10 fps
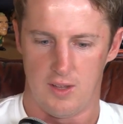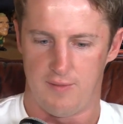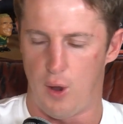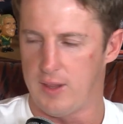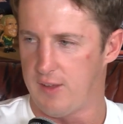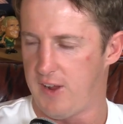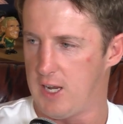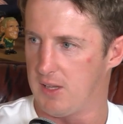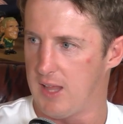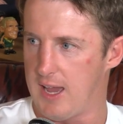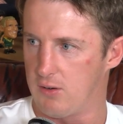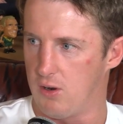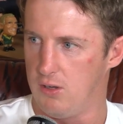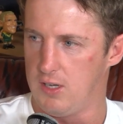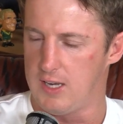find their feet a bit later
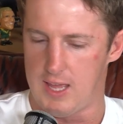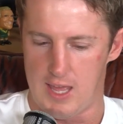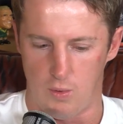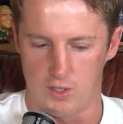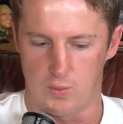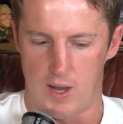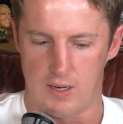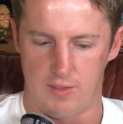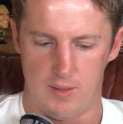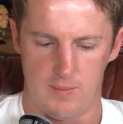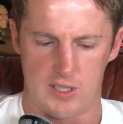on, and he was one of them.